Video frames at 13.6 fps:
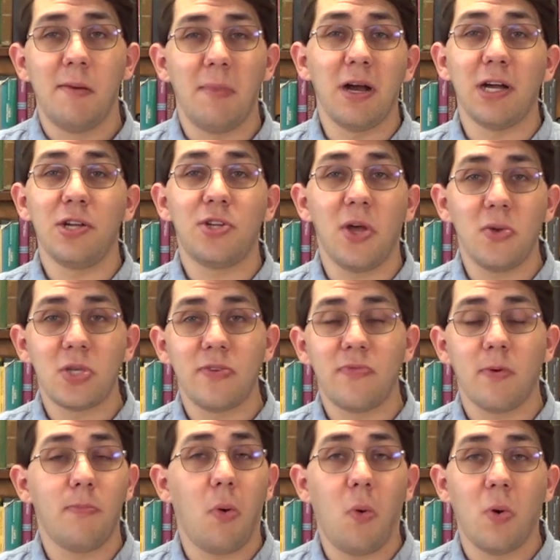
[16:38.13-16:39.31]
Mary and Joseph
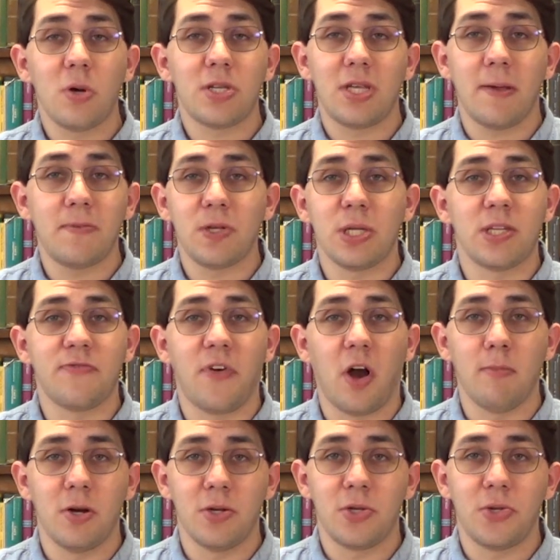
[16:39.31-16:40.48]
are poor subsistence
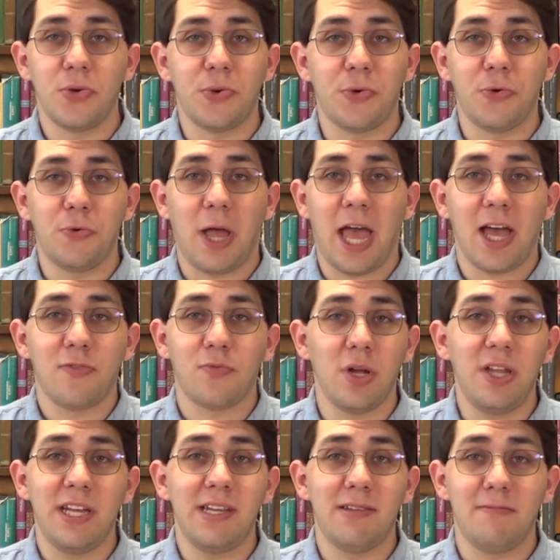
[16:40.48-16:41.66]
farmers who have
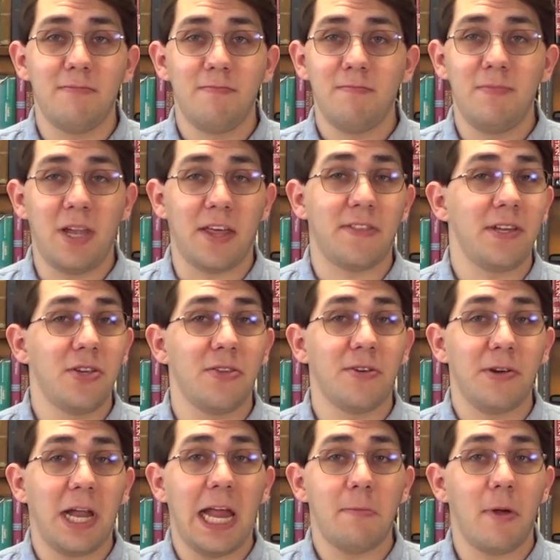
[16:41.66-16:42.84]
really nothing to
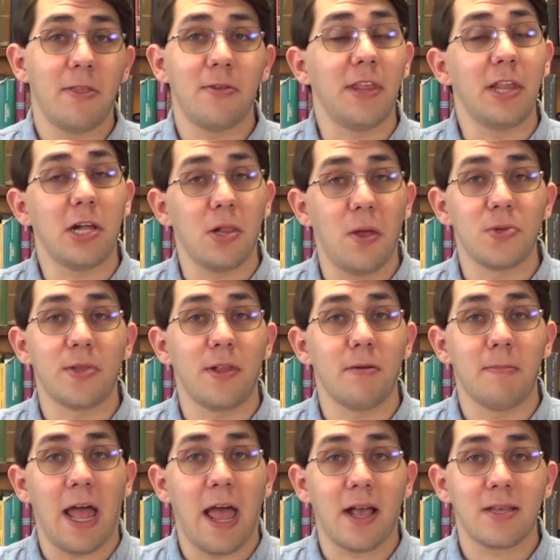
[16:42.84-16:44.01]
their name other than the clothes on their
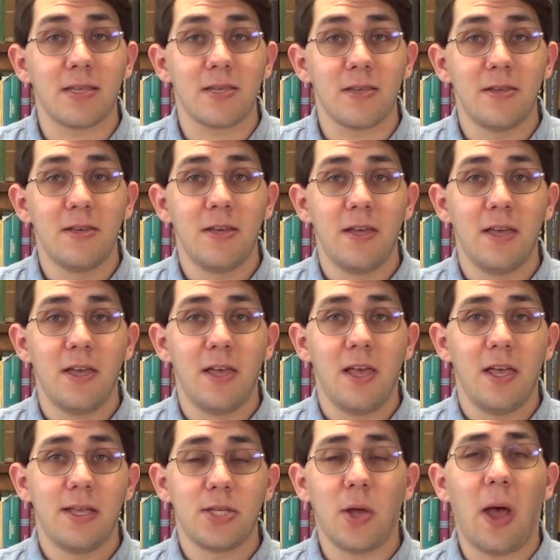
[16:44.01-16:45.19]
backs.
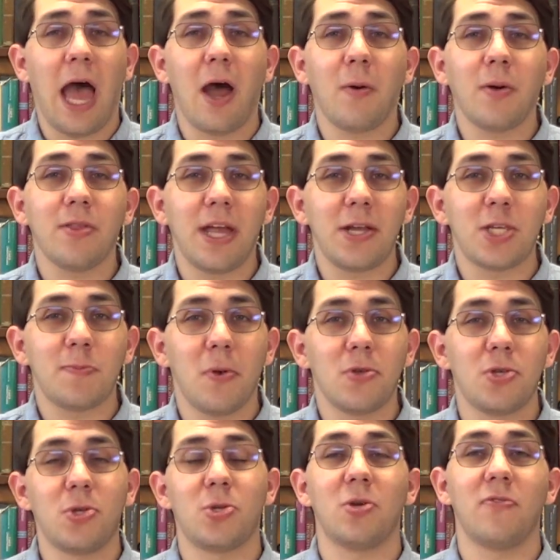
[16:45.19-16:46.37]
So how are they
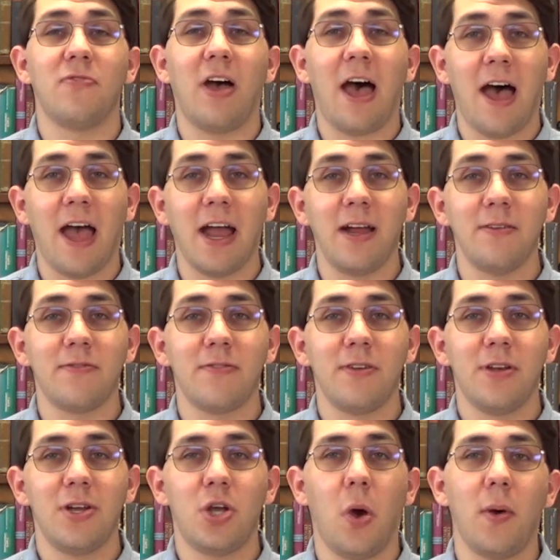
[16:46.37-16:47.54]
supposed to survive
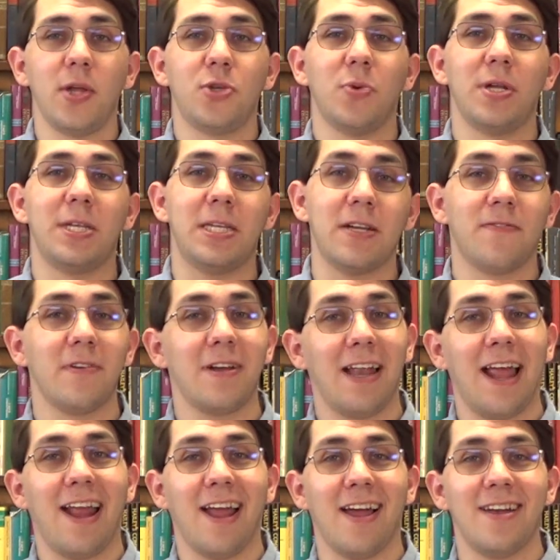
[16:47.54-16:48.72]
going to a different
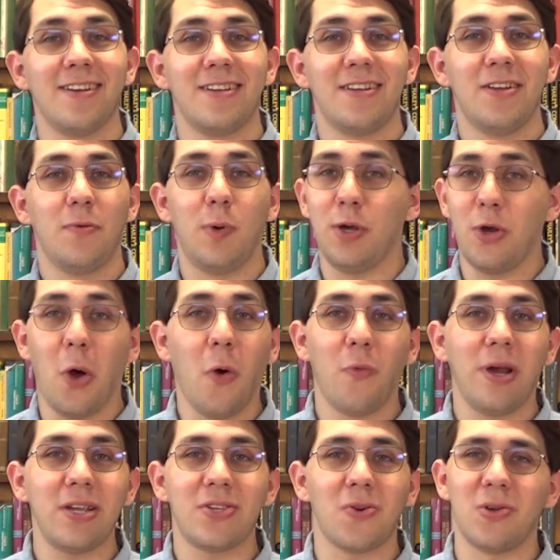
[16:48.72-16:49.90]
land with no
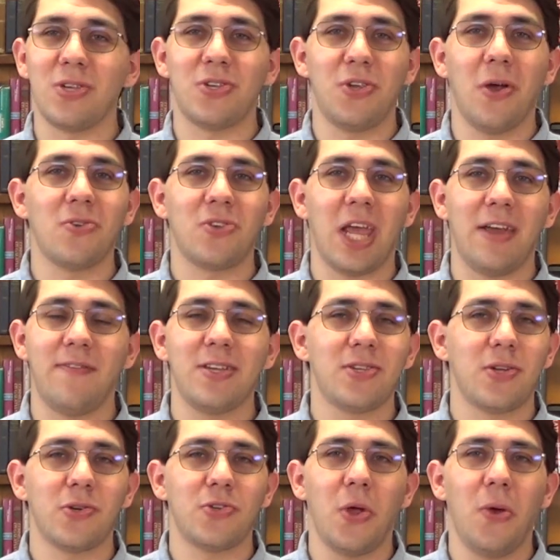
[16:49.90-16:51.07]
resources, no
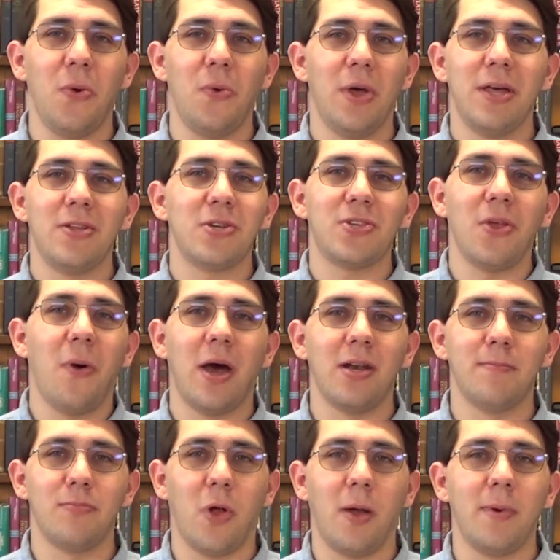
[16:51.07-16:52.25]
savings? There's no
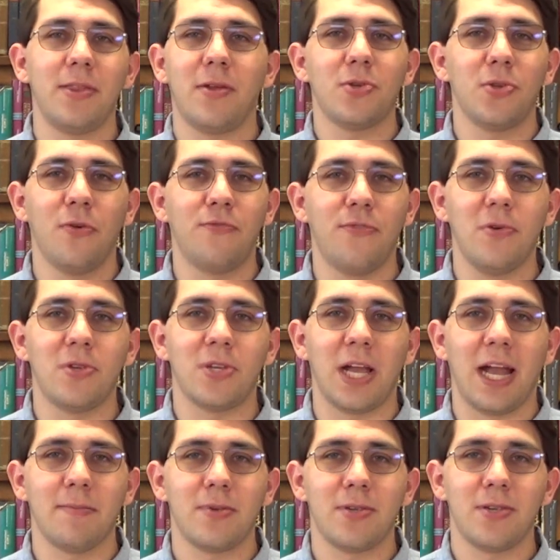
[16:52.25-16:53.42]
unemployment, there's no food
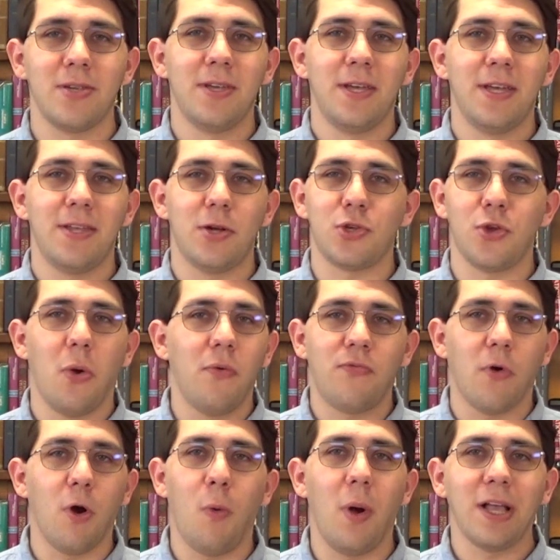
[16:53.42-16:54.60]
stamps, there's no
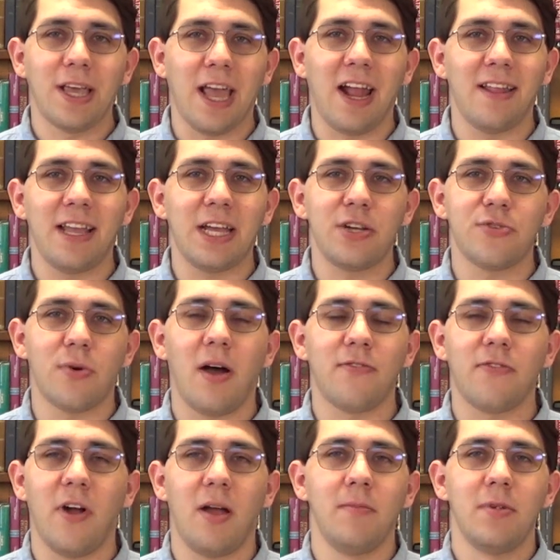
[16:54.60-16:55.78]
401k they can draw
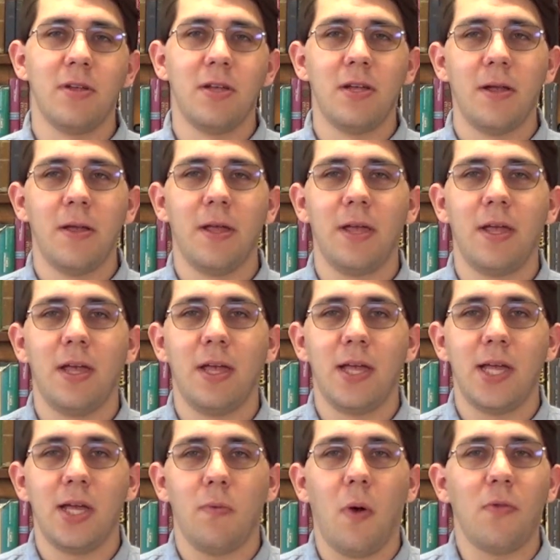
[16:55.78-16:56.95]
from.
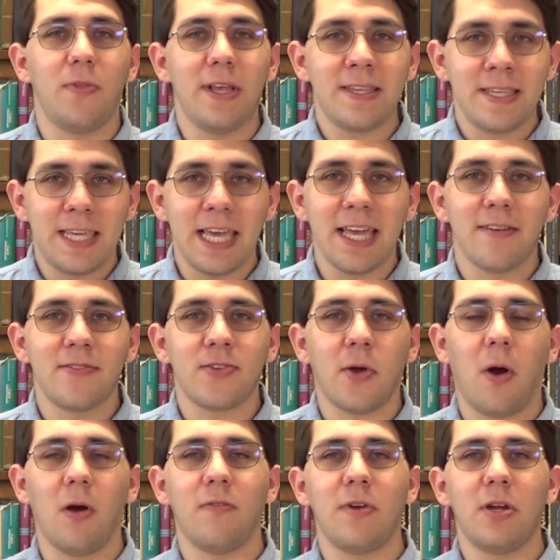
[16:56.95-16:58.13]
Well, these gifts
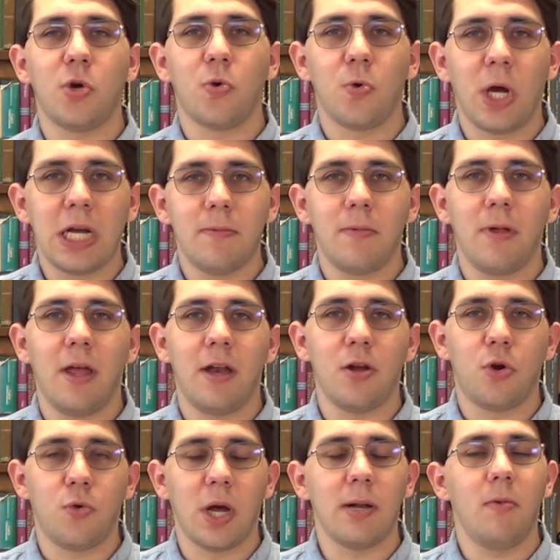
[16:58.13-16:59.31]
are of an
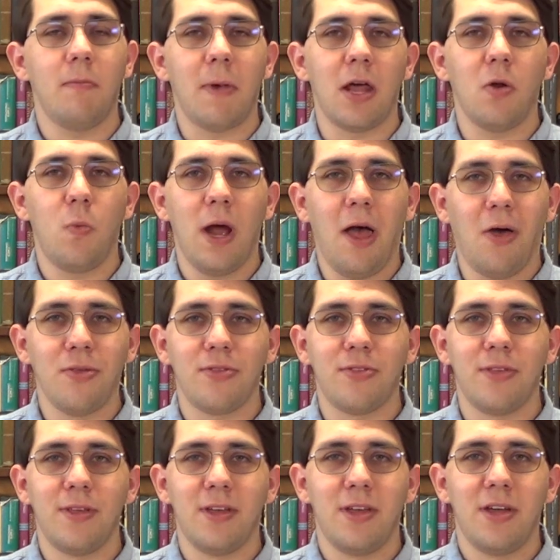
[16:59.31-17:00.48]
incredible amount of
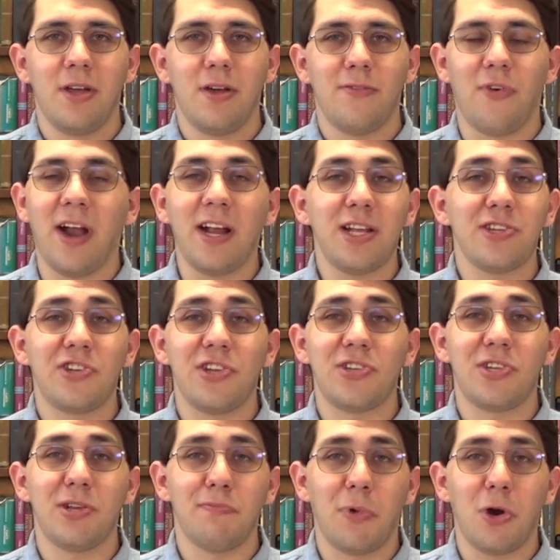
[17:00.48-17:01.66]
wealth.
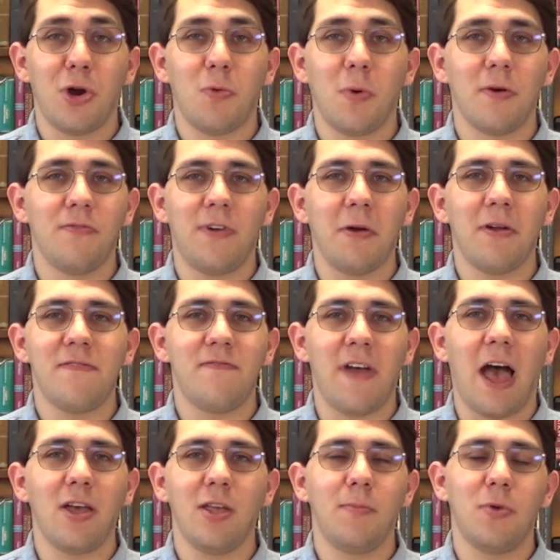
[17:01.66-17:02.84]
Frankincense and myrrh were very
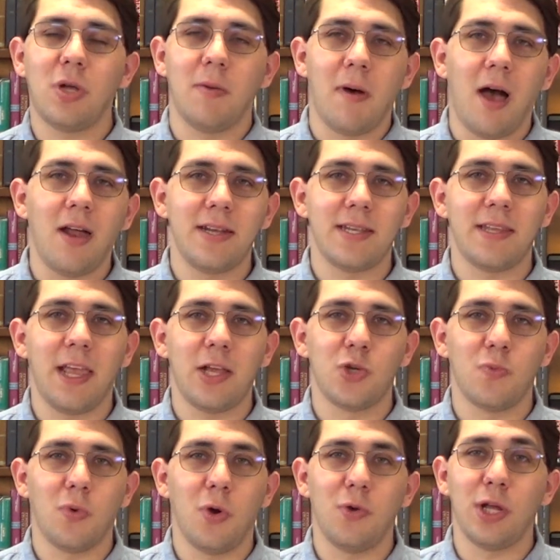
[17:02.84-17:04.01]
valuable commodities in the
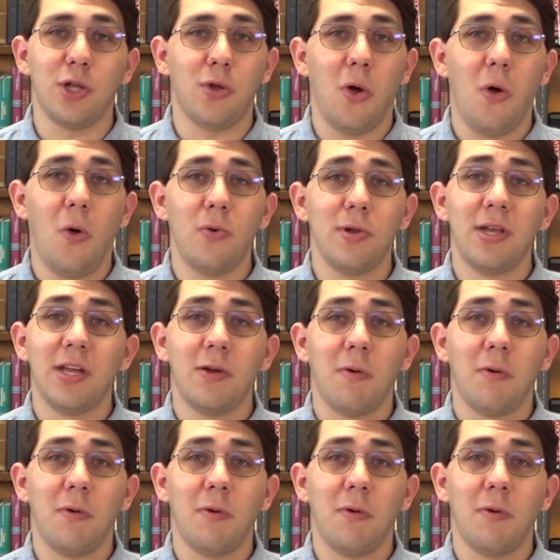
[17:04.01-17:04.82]
ancient world, and gold